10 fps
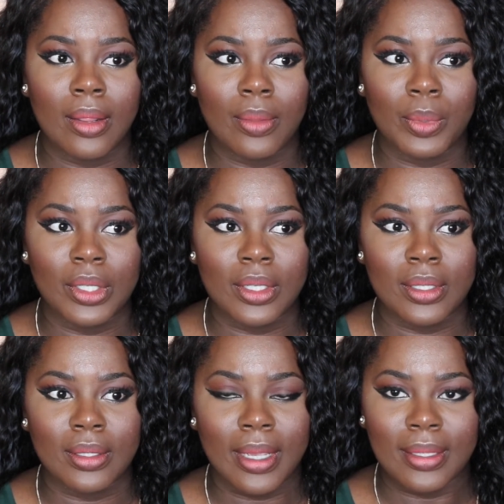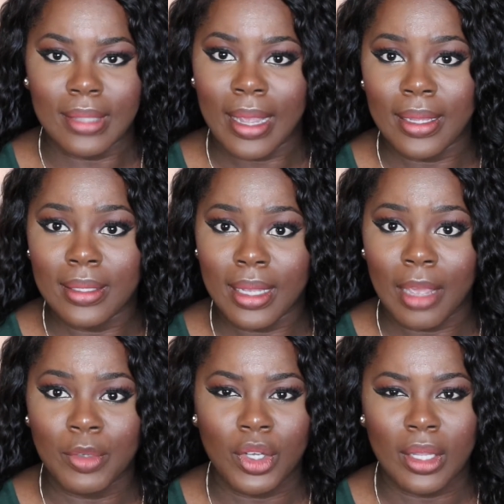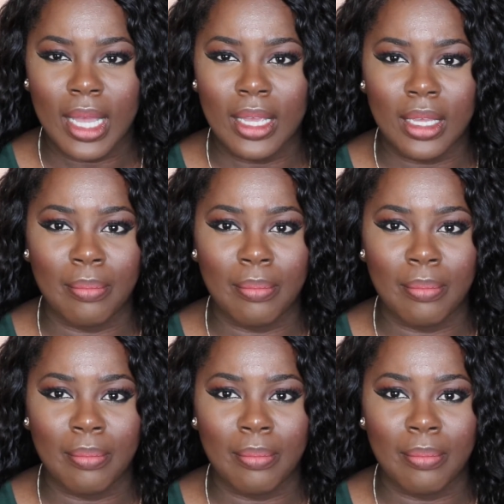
which is like science and chemistry, all that,